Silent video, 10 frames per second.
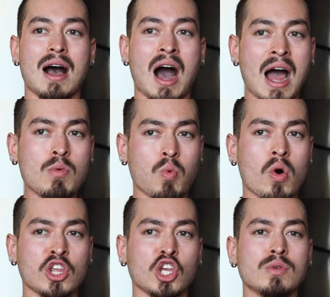I
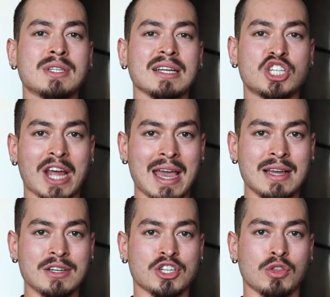want you to
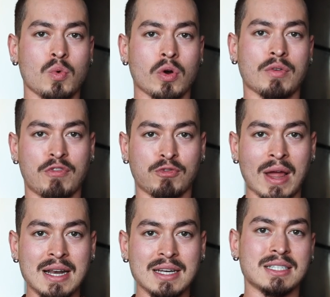change the word
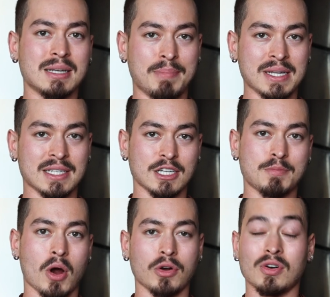friend to business
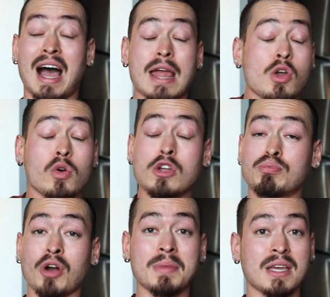partner. I know you're
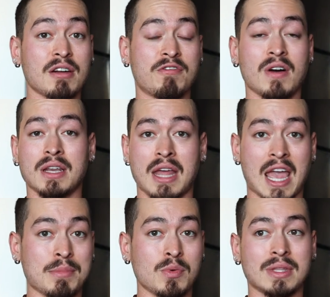probably going to fucking
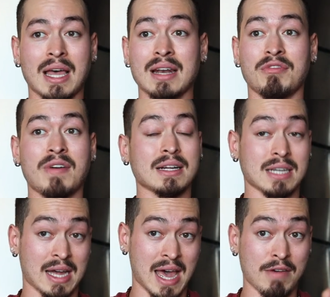hate me with that. In fact,
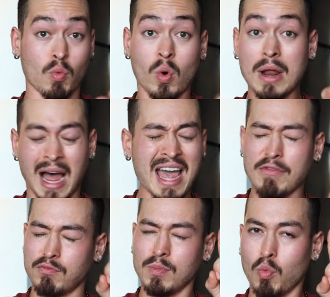I have
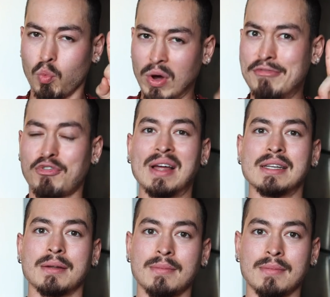one
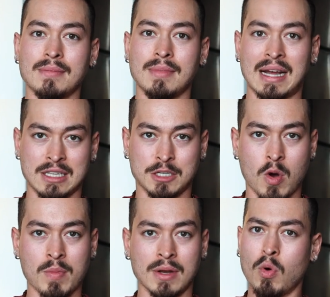friend at this
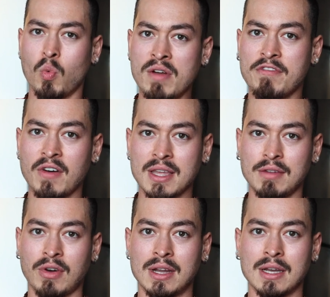moment, one fucking
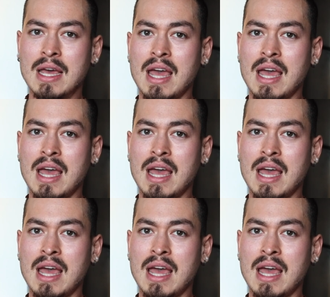friend.